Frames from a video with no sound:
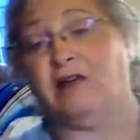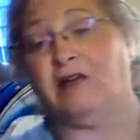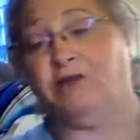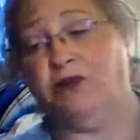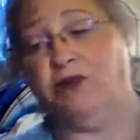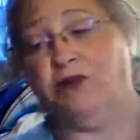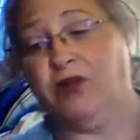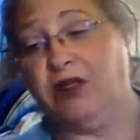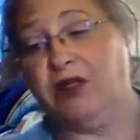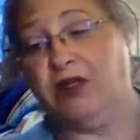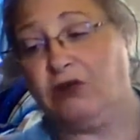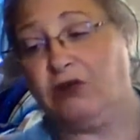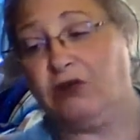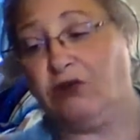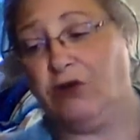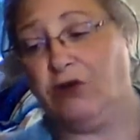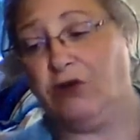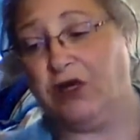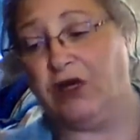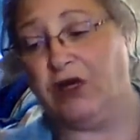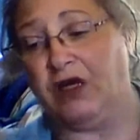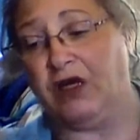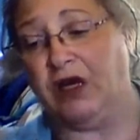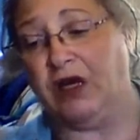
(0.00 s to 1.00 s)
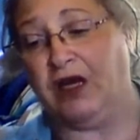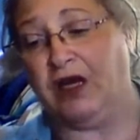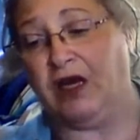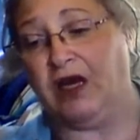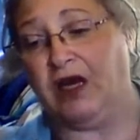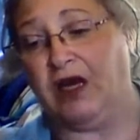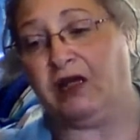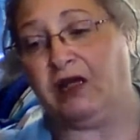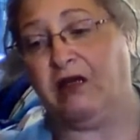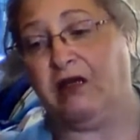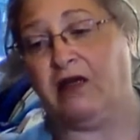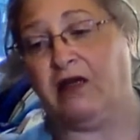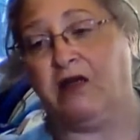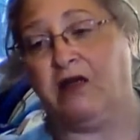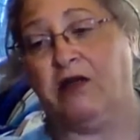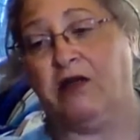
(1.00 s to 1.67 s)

Really enjoying that.